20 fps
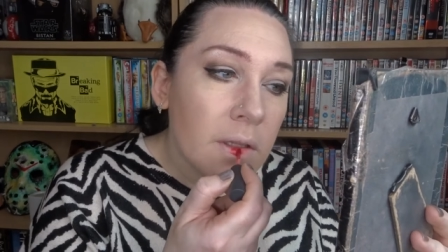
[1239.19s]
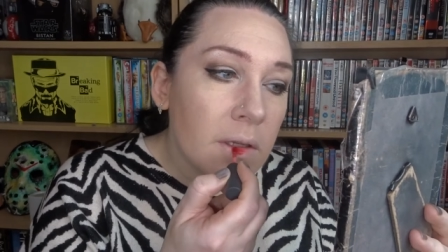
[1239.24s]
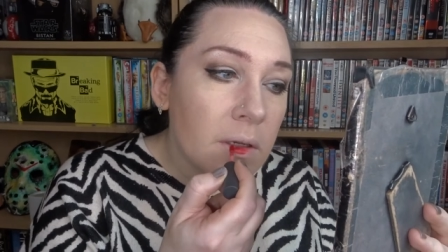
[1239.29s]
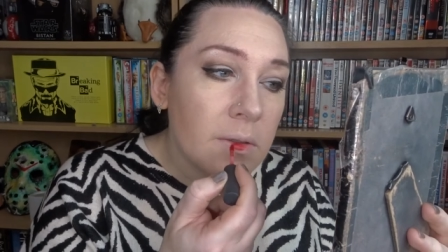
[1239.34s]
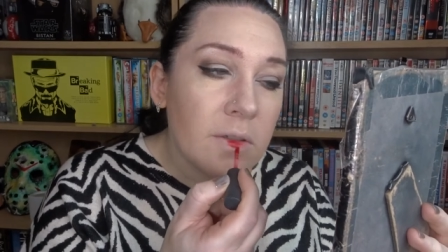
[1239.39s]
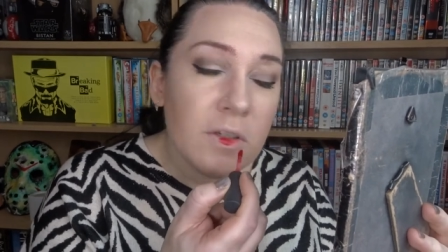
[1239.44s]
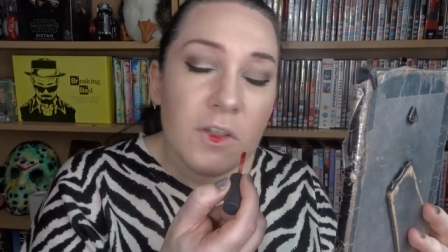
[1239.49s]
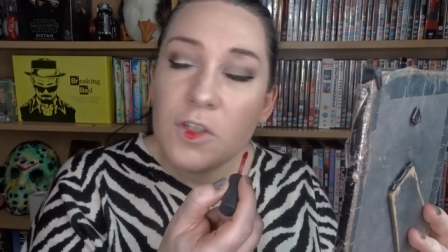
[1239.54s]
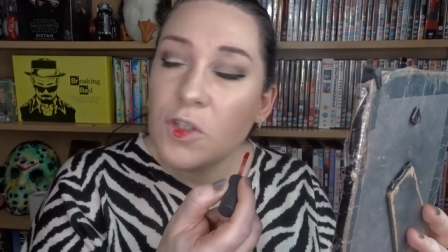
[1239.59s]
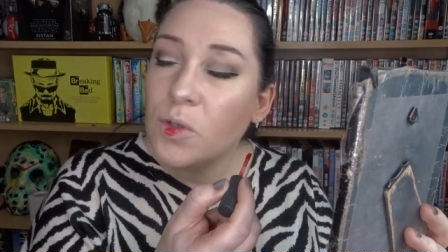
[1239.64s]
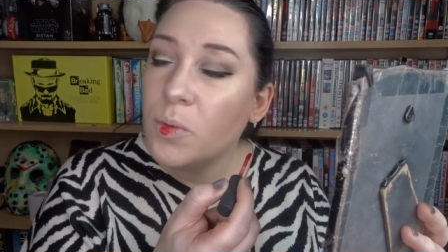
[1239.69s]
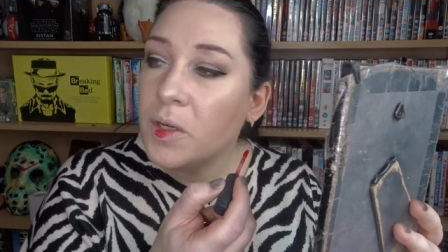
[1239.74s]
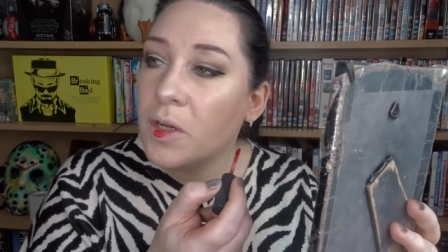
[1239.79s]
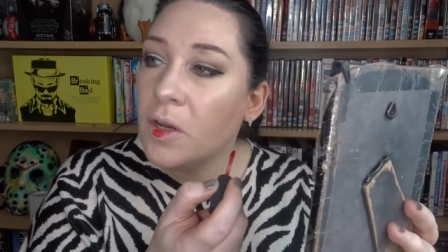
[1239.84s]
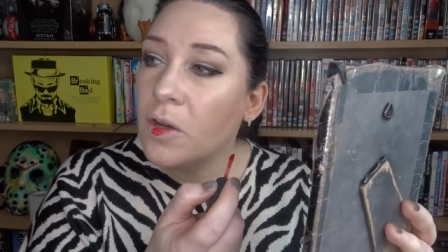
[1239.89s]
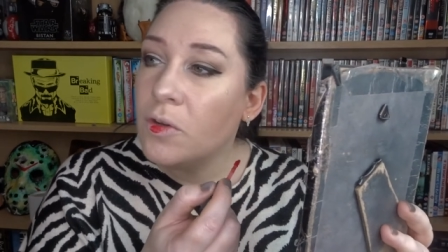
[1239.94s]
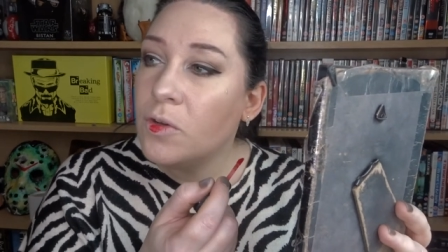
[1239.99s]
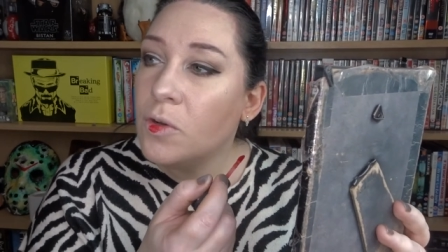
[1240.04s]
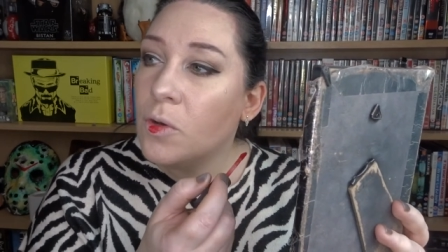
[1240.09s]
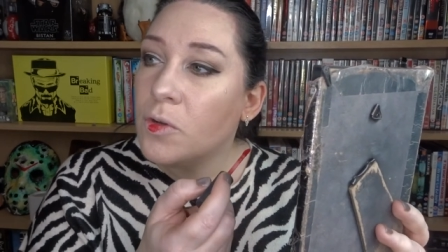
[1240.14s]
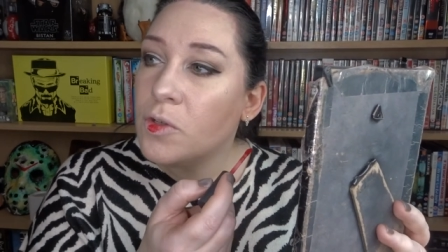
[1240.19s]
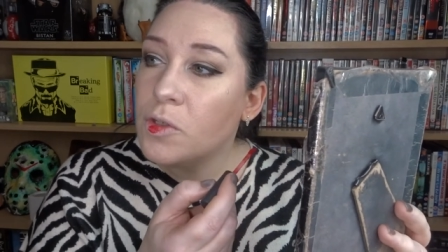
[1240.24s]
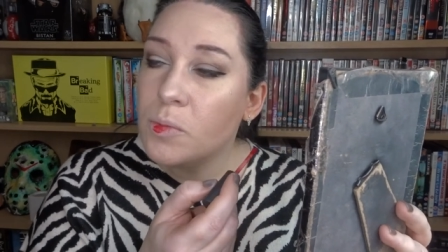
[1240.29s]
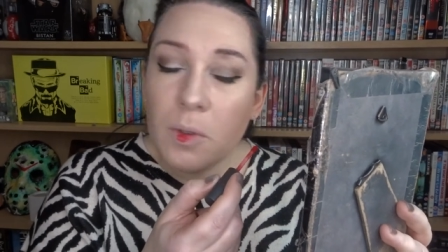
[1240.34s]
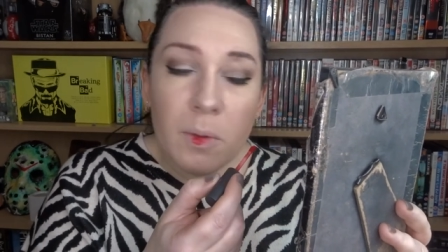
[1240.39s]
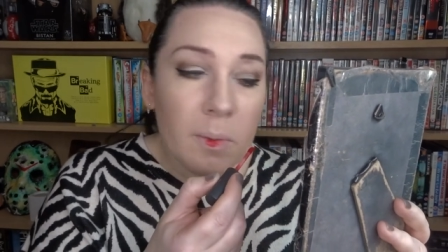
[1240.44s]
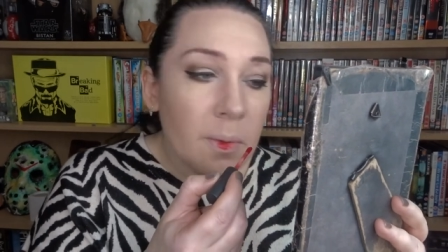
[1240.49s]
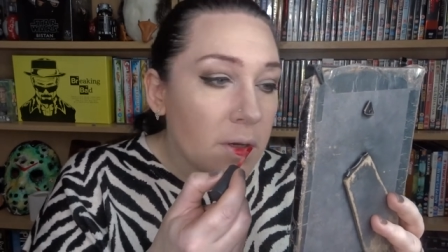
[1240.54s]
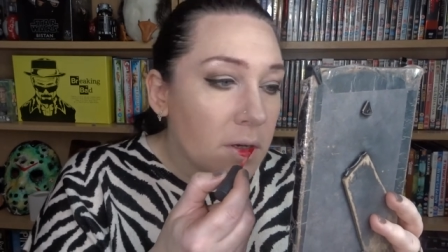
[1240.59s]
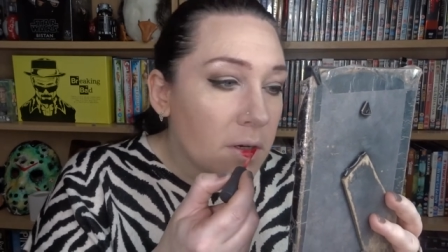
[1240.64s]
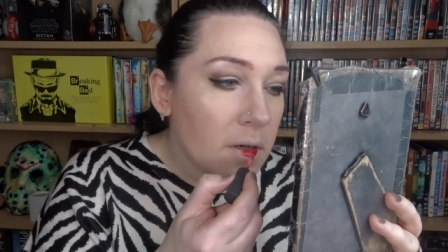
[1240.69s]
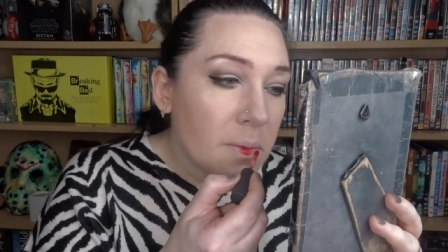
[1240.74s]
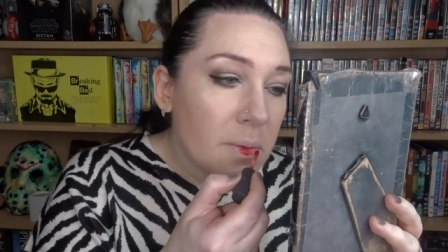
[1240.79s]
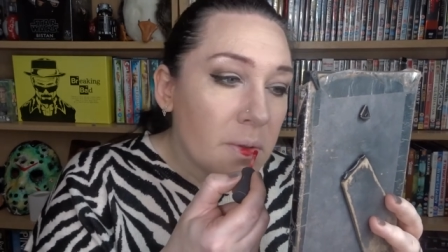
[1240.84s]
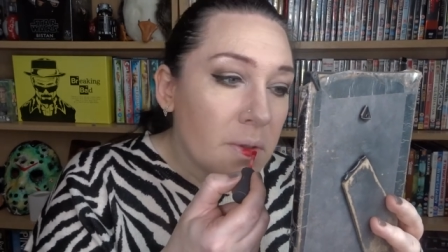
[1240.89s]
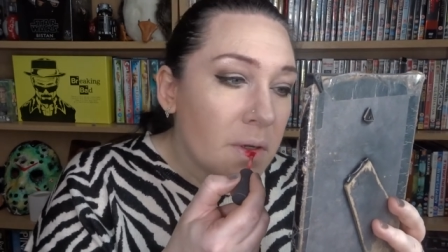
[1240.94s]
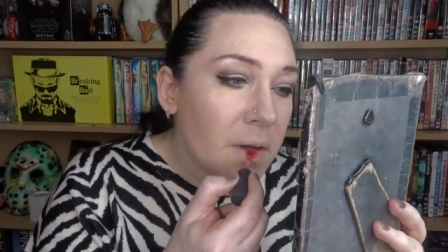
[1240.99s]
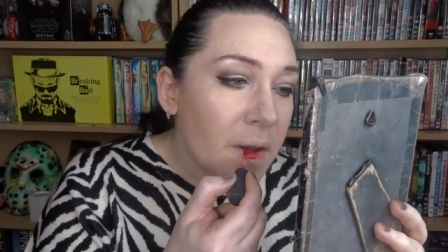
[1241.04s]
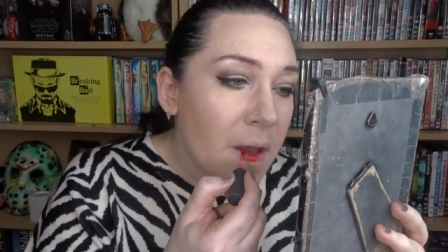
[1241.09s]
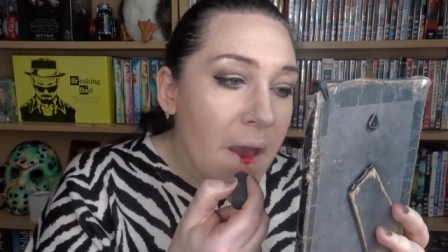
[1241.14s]
I'm just showing how not to put makeup
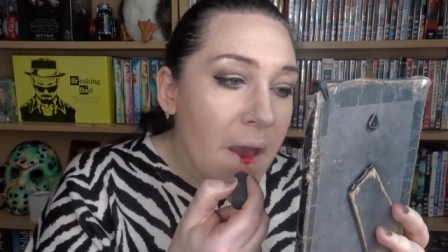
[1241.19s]
on.